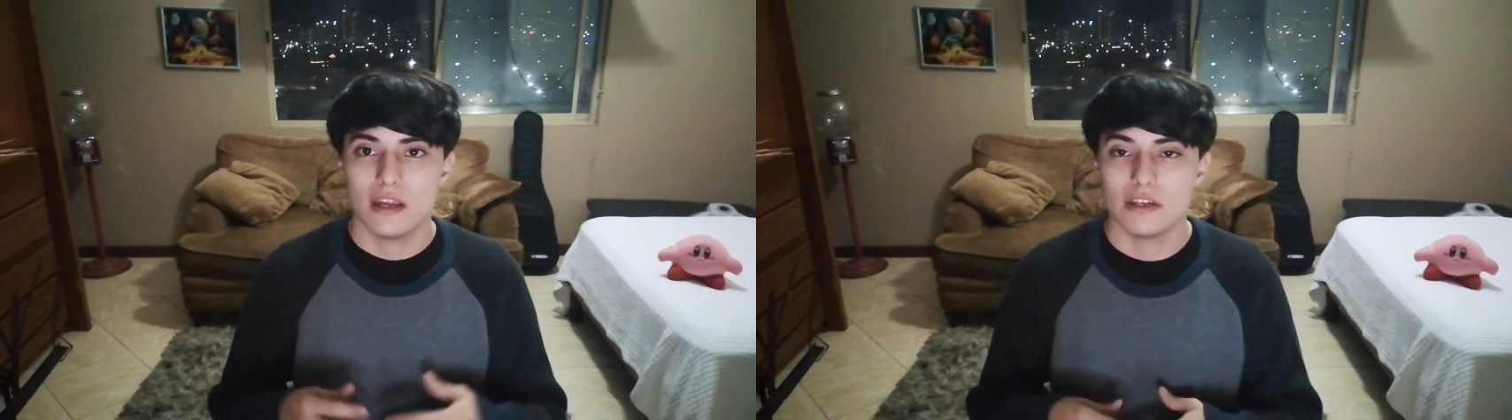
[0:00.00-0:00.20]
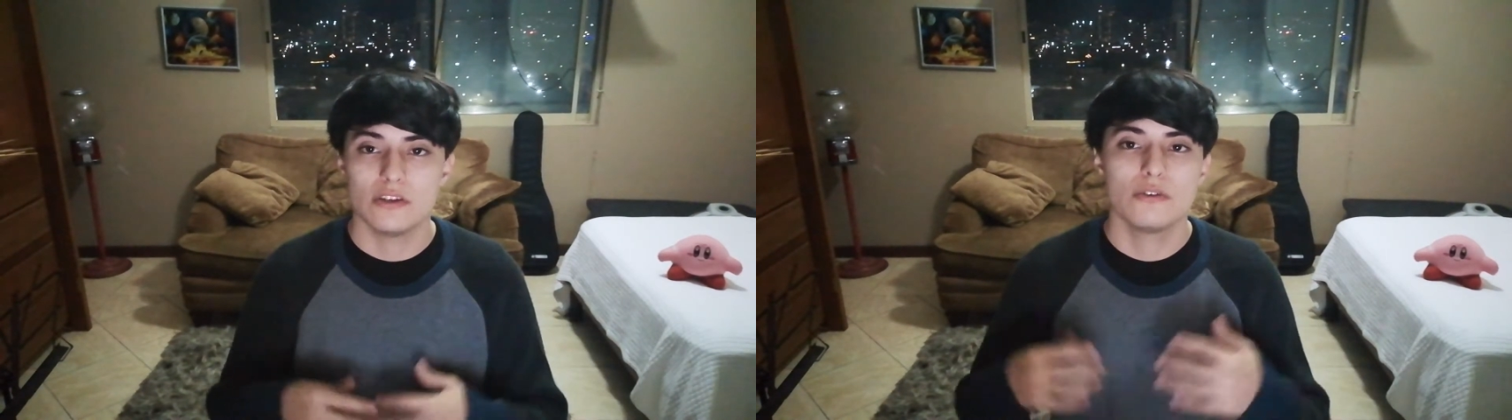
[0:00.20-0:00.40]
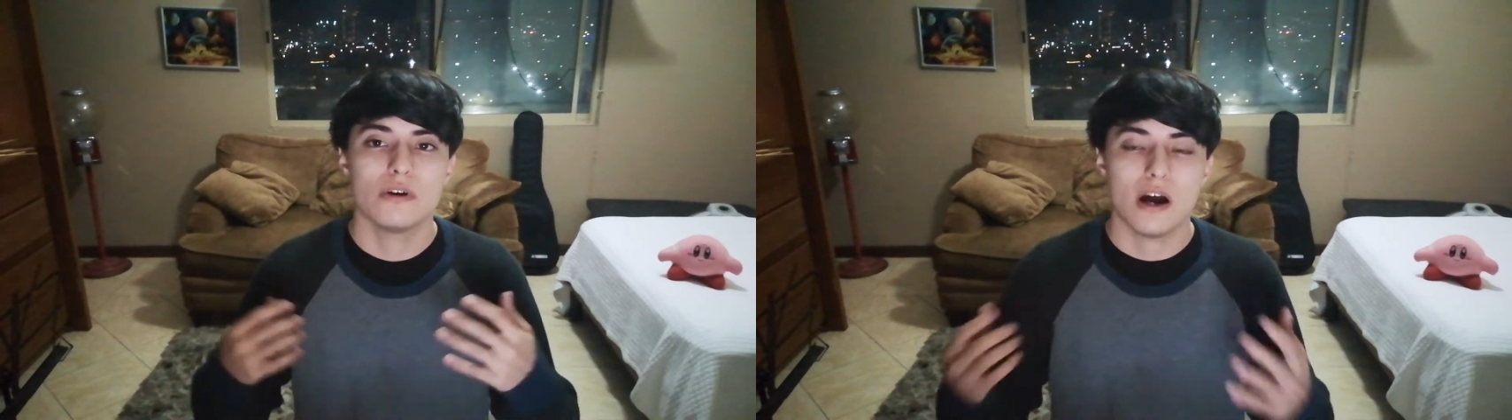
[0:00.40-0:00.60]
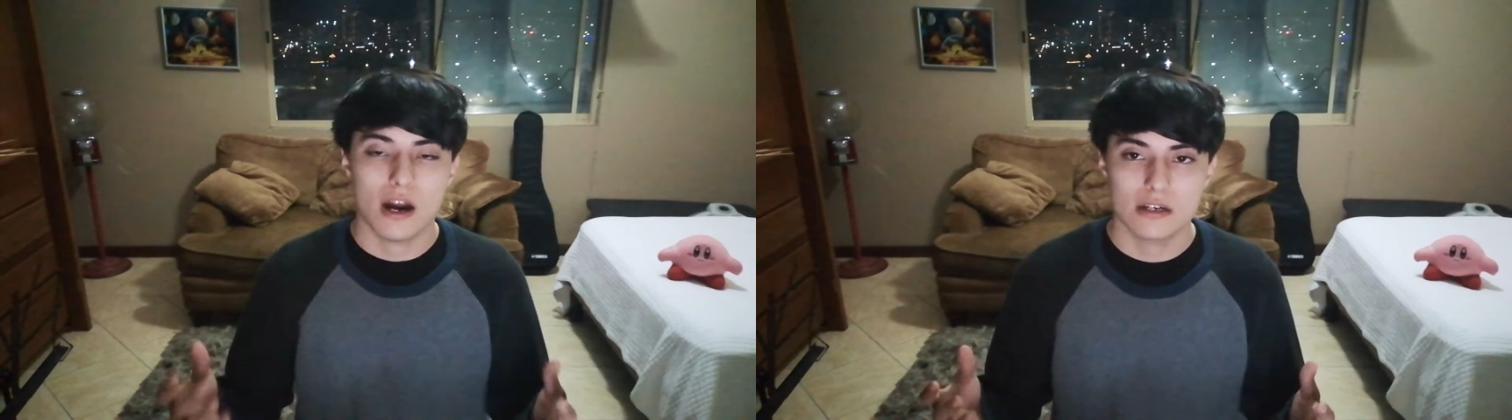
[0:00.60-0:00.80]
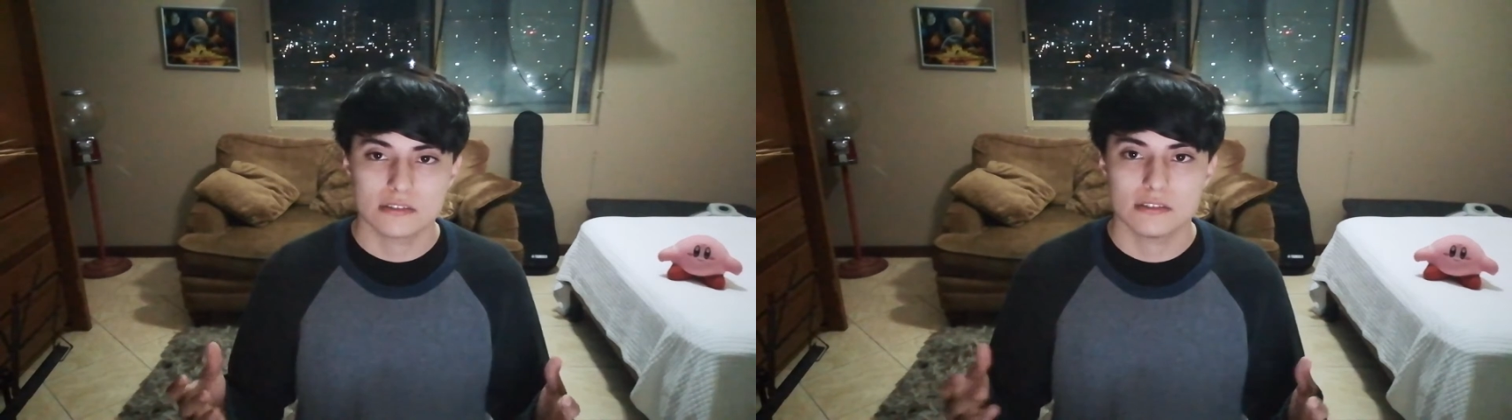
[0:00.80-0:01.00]
a new
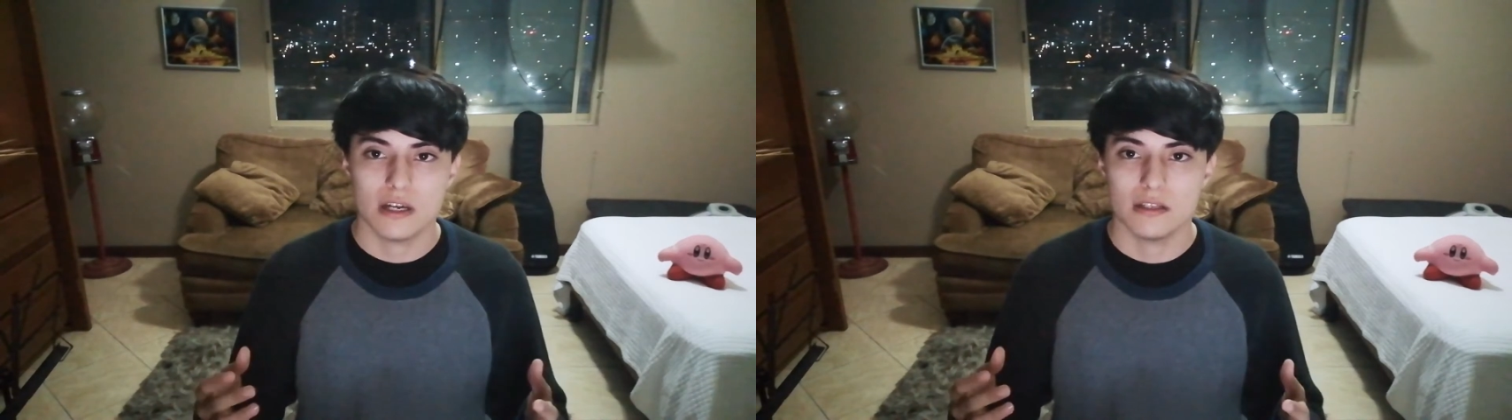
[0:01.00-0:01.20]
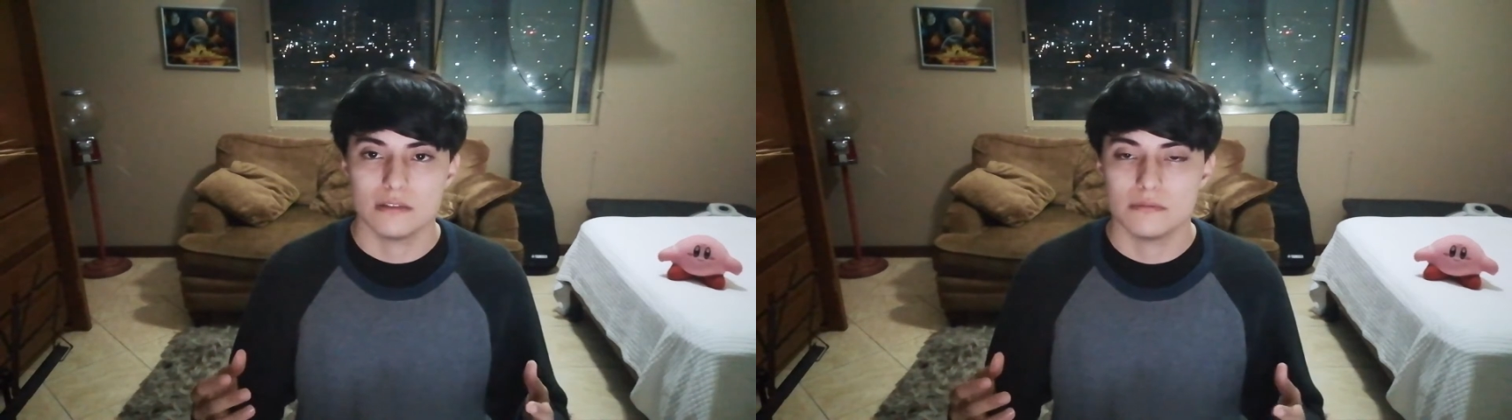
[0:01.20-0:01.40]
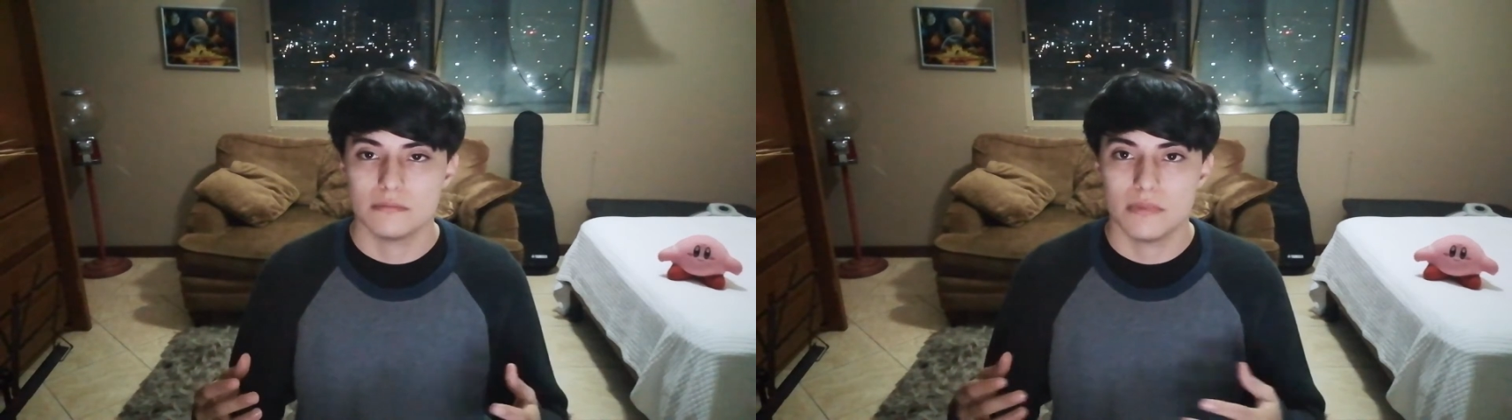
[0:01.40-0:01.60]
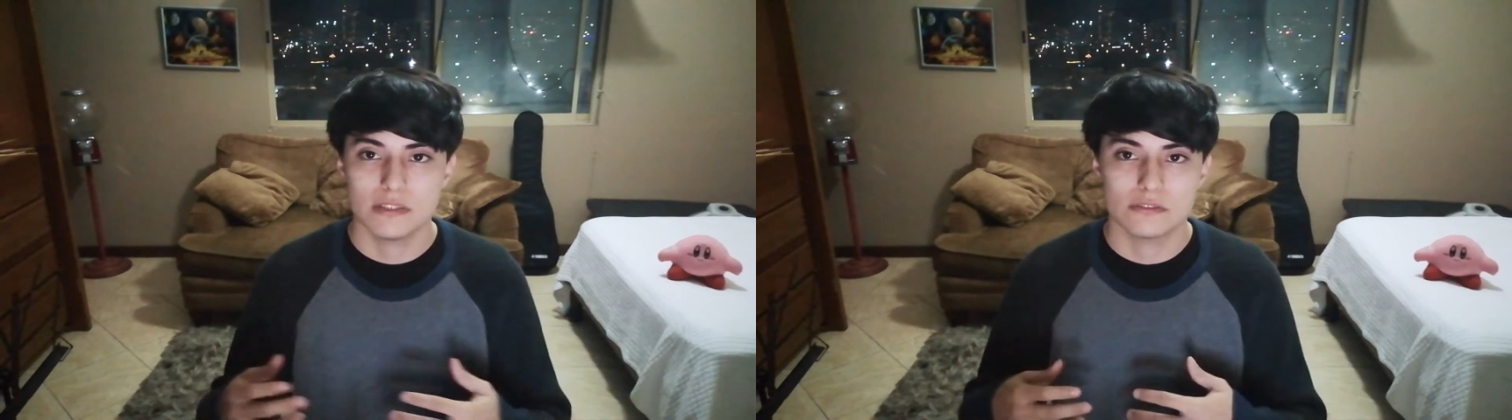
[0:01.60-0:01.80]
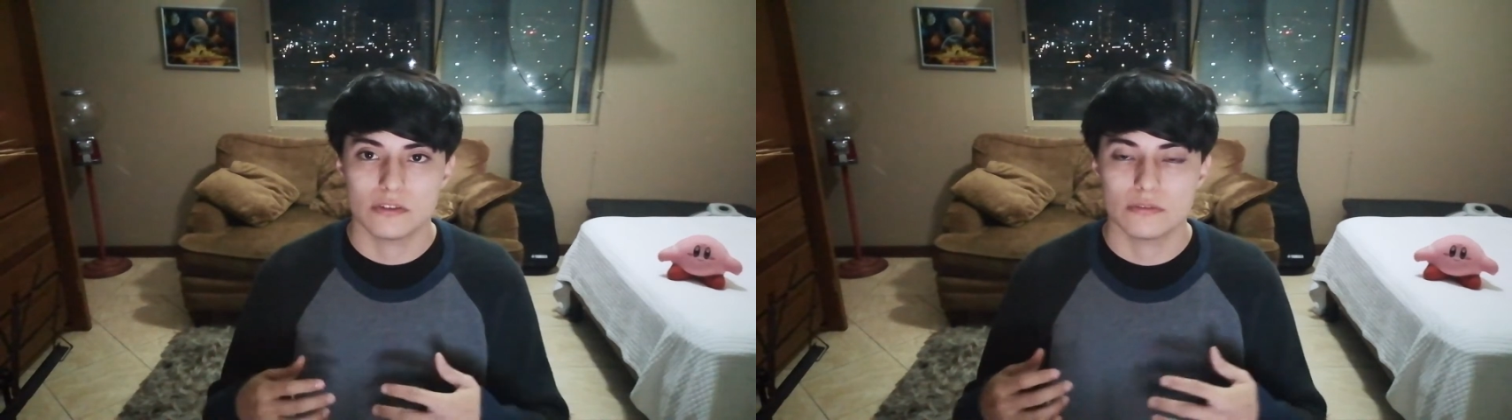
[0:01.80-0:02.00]
art style
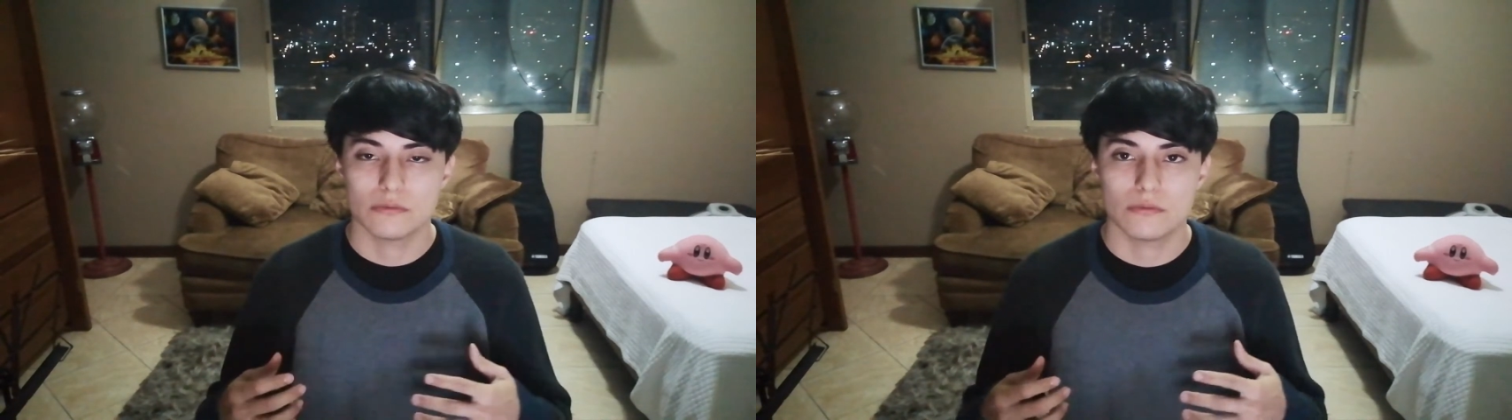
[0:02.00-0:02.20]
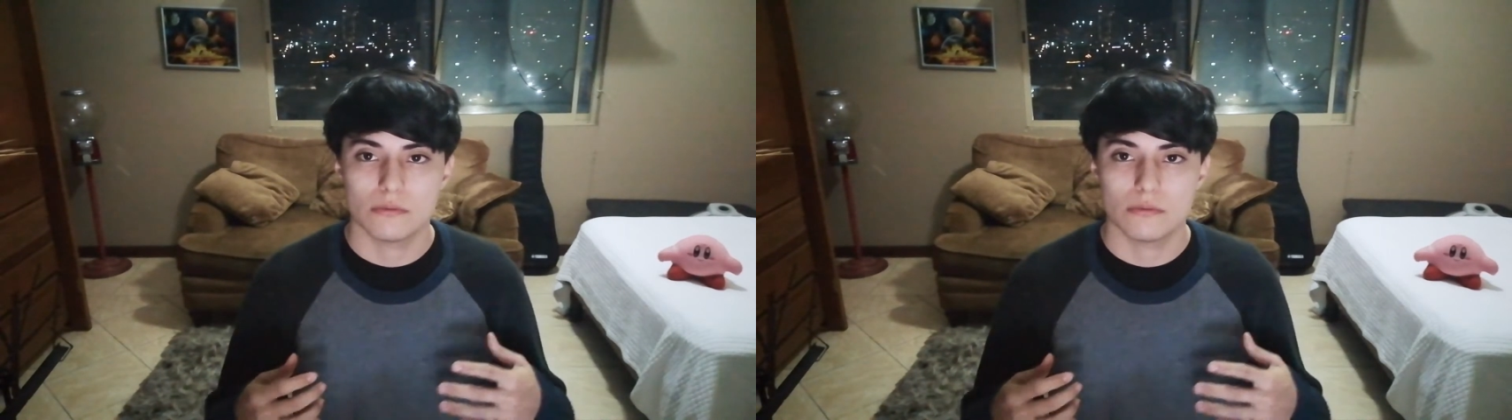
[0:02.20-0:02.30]
based on